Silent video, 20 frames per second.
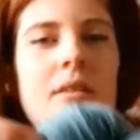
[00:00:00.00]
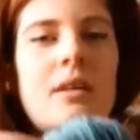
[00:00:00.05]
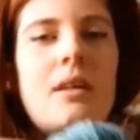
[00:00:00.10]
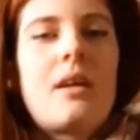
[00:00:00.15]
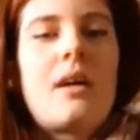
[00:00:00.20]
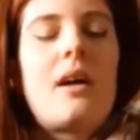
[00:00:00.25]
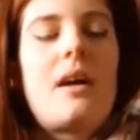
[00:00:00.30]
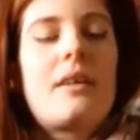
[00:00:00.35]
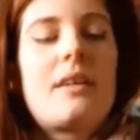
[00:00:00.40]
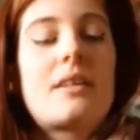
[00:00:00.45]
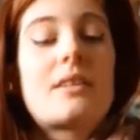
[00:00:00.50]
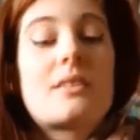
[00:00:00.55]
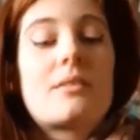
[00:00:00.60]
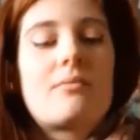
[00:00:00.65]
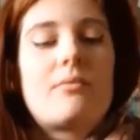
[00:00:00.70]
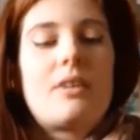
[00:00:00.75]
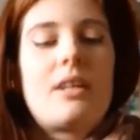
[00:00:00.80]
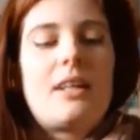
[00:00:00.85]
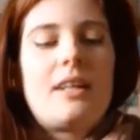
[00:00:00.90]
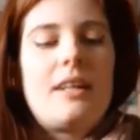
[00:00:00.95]
I think it's a
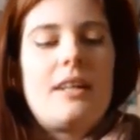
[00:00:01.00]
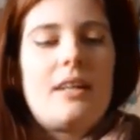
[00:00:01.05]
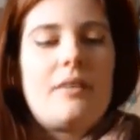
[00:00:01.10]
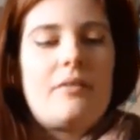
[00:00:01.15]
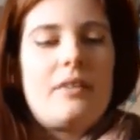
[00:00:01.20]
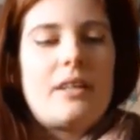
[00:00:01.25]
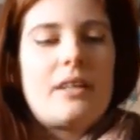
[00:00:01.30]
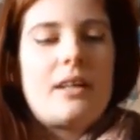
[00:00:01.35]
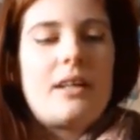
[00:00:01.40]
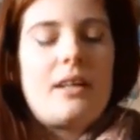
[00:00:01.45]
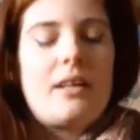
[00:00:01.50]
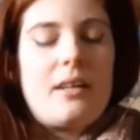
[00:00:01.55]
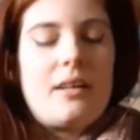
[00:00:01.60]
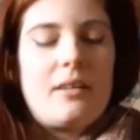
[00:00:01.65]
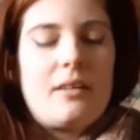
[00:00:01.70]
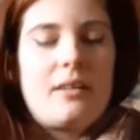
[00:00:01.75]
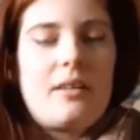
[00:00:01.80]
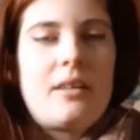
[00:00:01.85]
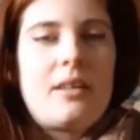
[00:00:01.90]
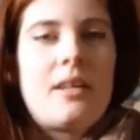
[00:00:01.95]
really lovely colour.
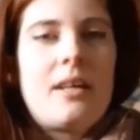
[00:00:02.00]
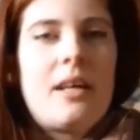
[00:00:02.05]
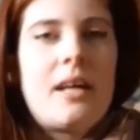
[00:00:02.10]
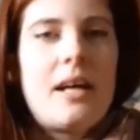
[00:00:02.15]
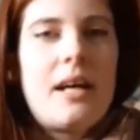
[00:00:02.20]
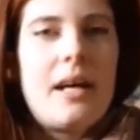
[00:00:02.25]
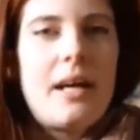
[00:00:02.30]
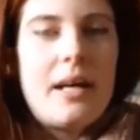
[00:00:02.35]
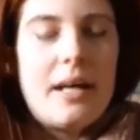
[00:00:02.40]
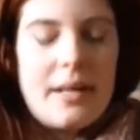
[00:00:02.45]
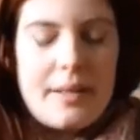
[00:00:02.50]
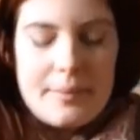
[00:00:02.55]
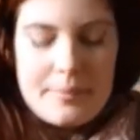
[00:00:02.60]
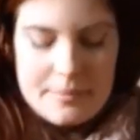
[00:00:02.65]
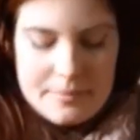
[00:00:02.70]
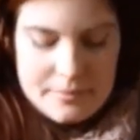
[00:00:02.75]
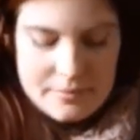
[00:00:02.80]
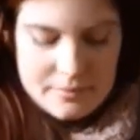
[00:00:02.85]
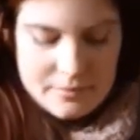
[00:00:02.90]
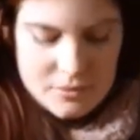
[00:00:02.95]

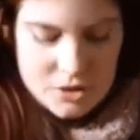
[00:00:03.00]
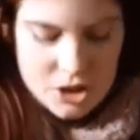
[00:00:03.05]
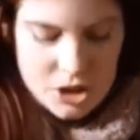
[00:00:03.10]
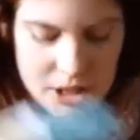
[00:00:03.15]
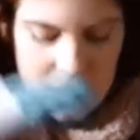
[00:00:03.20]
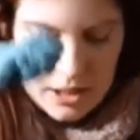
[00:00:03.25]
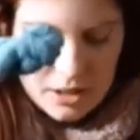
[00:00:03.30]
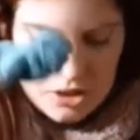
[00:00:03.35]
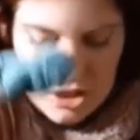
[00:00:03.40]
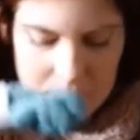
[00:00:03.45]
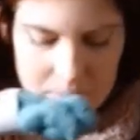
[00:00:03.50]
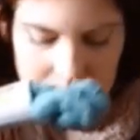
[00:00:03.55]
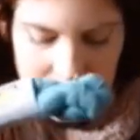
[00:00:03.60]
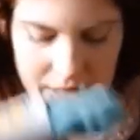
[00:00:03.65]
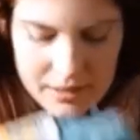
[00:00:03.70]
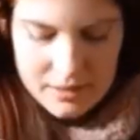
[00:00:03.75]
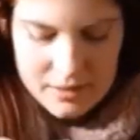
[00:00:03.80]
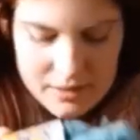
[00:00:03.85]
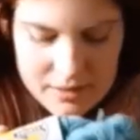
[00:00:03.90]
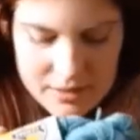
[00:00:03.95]
She actually
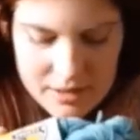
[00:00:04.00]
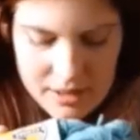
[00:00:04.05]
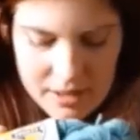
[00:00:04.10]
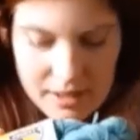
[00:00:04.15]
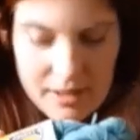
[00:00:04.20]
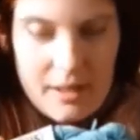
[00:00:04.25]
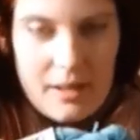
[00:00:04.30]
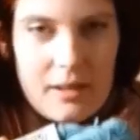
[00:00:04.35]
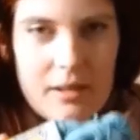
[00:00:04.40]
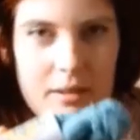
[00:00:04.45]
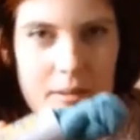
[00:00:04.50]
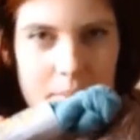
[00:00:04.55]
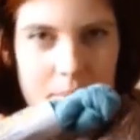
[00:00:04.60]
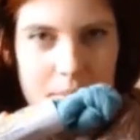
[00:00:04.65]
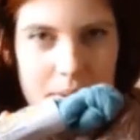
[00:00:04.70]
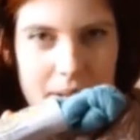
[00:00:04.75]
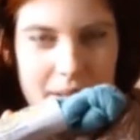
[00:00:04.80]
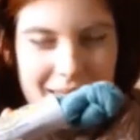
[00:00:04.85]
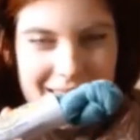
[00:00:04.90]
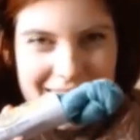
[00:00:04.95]
picked this colour,
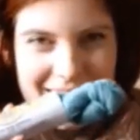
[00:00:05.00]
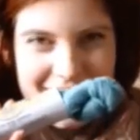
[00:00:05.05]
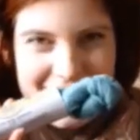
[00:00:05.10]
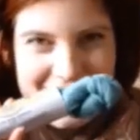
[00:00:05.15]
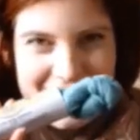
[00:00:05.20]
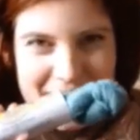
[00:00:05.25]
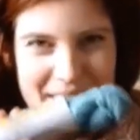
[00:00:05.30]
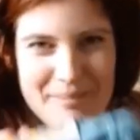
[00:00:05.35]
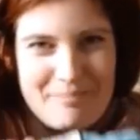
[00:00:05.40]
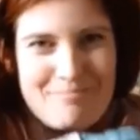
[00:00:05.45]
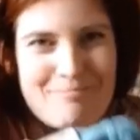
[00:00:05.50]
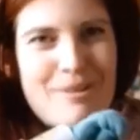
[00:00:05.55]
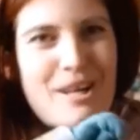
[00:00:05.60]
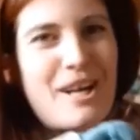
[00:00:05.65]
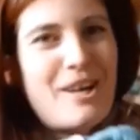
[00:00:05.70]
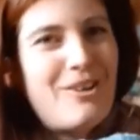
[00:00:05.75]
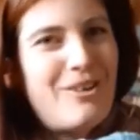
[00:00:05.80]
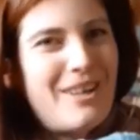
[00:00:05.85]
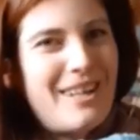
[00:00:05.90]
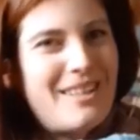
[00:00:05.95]
but I might
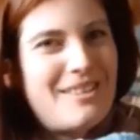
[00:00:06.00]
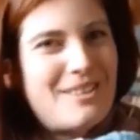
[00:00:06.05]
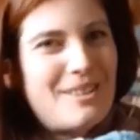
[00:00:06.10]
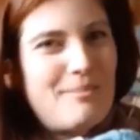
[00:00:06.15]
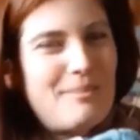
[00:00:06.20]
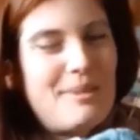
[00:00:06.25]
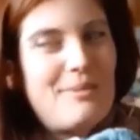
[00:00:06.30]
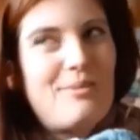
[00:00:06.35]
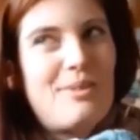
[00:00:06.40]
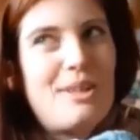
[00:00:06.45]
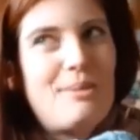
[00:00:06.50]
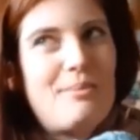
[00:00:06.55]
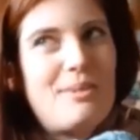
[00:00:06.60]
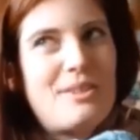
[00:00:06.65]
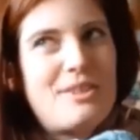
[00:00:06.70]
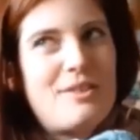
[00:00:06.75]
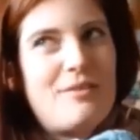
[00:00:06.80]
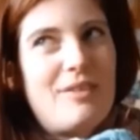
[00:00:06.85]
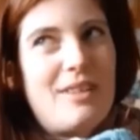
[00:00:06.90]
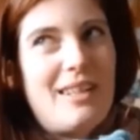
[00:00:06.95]
not end up being very
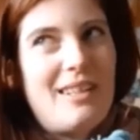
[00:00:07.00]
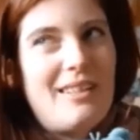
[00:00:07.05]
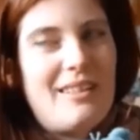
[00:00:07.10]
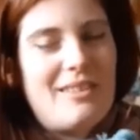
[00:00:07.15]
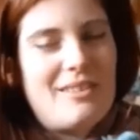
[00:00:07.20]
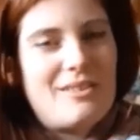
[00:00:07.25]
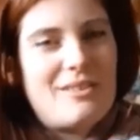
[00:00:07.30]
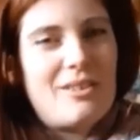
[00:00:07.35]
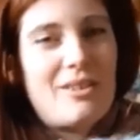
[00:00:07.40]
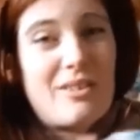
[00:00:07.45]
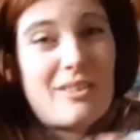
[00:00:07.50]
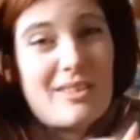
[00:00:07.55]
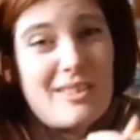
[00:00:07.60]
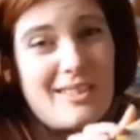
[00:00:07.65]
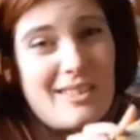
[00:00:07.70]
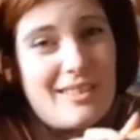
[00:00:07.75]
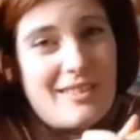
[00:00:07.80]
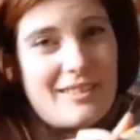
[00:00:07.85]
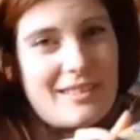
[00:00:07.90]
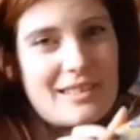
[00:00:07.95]
much of it in her sock, and
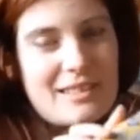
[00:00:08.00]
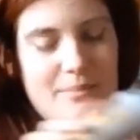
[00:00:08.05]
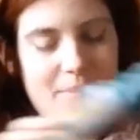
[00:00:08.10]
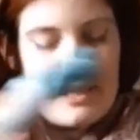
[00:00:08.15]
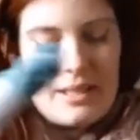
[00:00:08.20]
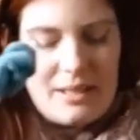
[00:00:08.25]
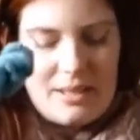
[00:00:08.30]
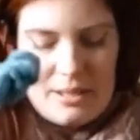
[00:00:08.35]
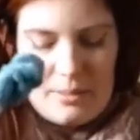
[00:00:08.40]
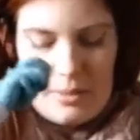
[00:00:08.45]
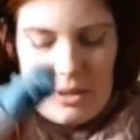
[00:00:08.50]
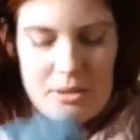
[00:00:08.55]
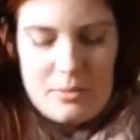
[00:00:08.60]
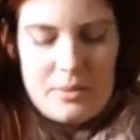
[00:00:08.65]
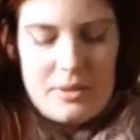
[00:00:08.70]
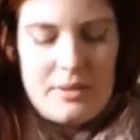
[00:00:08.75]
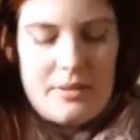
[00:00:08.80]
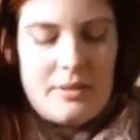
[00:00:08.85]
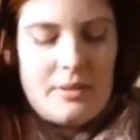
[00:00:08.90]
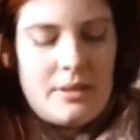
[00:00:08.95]
I'll explain in a
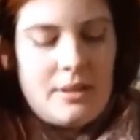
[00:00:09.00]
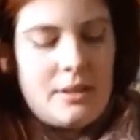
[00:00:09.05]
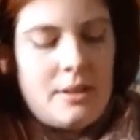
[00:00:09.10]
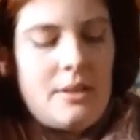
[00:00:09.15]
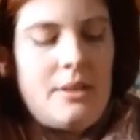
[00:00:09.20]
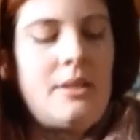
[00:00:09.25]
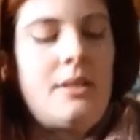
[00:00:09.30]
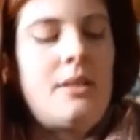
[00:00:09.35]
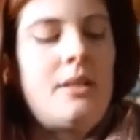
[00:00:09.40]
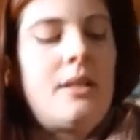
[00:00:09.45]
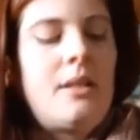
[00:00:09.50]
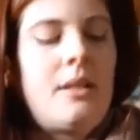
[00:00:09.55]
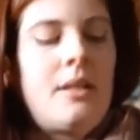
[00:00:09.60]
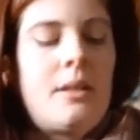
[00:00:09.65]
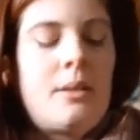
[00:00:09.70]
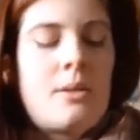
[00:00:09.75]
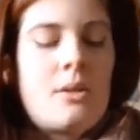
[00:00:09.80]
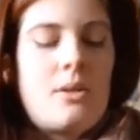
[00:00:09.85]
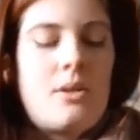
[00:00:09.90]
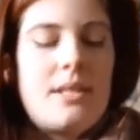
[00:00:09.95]
moment.
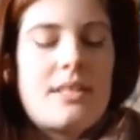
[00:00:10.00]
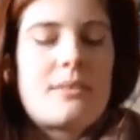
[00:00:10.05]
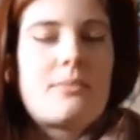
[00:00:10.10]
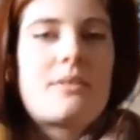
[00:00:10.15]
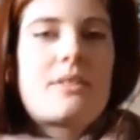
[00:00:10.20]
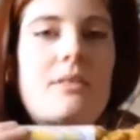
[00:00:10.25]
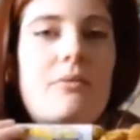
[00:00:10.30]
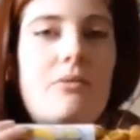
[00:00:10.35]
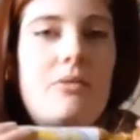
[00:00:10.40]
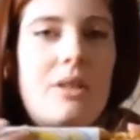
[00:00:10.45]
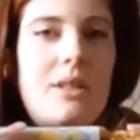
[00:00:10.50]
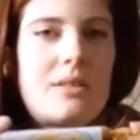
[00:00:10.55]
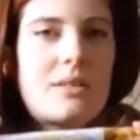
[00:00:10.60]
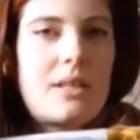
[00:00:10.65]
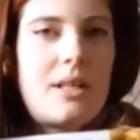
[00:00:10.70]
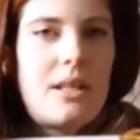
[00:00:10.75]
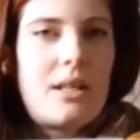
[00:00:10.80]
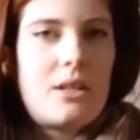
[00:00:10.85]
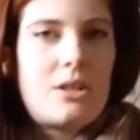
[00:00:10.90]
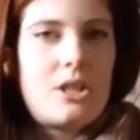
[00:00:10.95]
This was the first
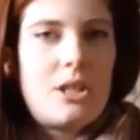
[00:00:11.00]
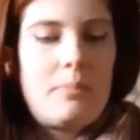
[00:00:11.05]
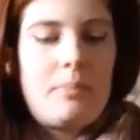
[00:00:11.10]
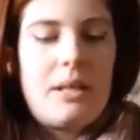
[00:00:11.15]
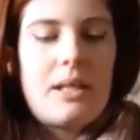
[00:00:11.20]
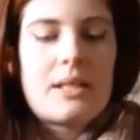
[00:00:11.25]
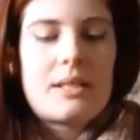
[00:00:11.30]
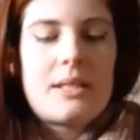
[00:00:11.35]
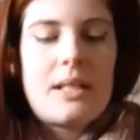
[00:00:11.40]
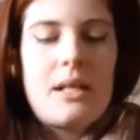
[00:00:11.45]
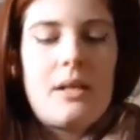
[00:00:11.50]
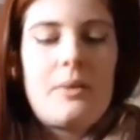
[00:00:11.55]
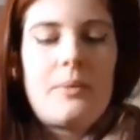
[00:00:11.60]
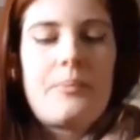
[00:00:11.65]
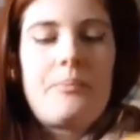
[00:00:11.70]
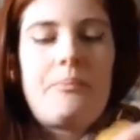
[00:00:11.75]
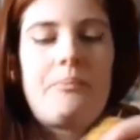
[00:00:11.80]
colour she picked out.